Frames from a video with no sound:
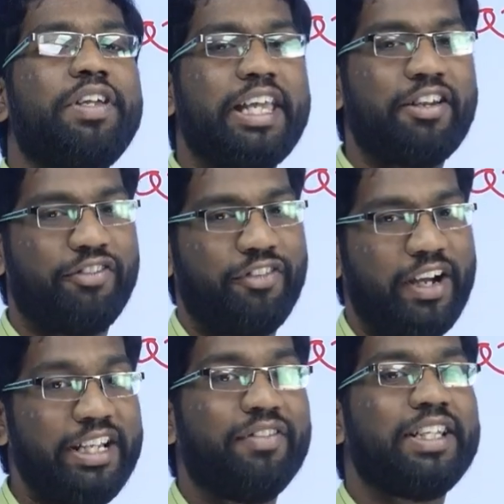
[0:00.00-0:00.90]
can
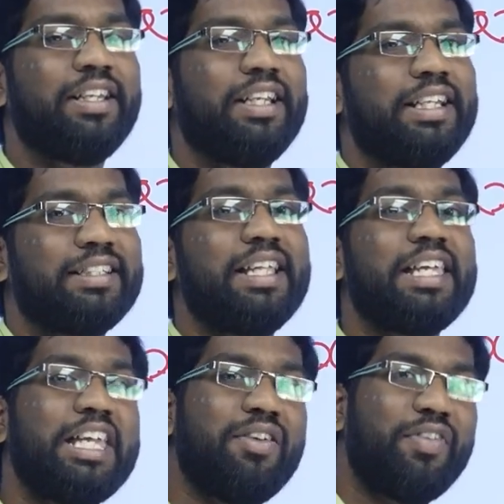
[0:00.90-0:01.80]
find whether it is the
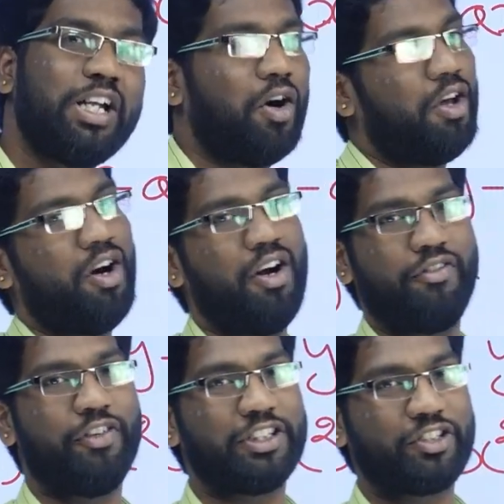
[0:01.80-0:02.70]
even or odd
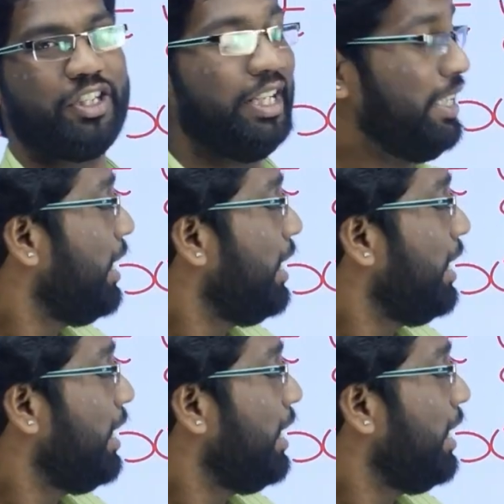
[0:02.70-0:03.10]
function.